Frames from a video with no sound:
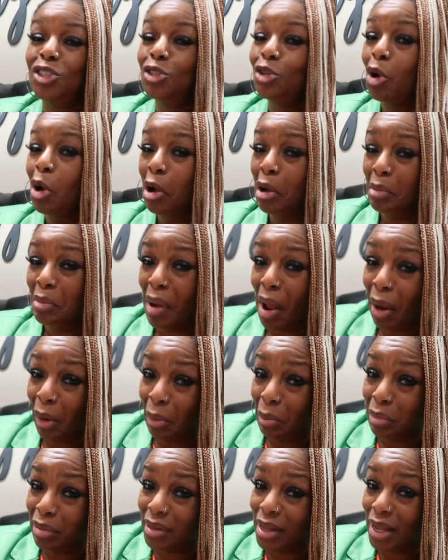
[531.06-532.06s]
Talk about
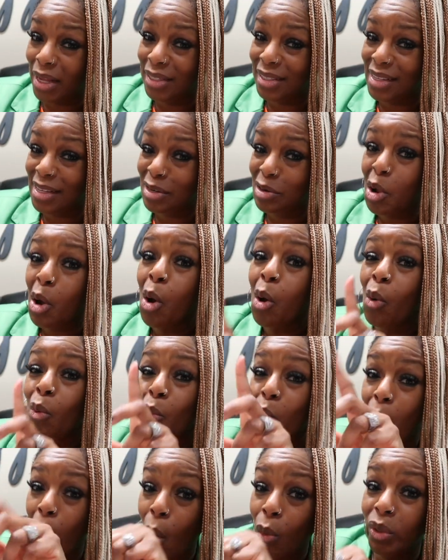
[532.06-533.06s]
a blessing.
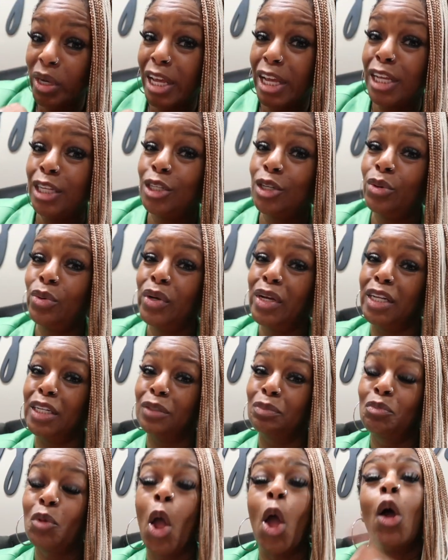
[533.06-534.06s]
Won't he do
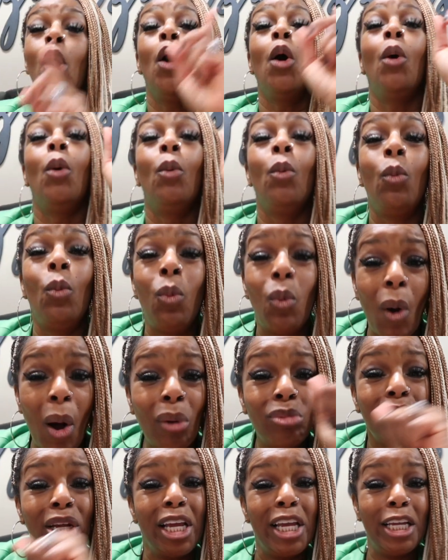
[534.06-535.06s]
it?
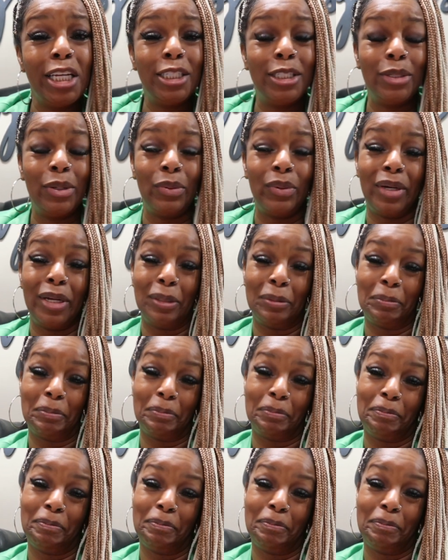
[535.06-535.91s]
Won't he do it?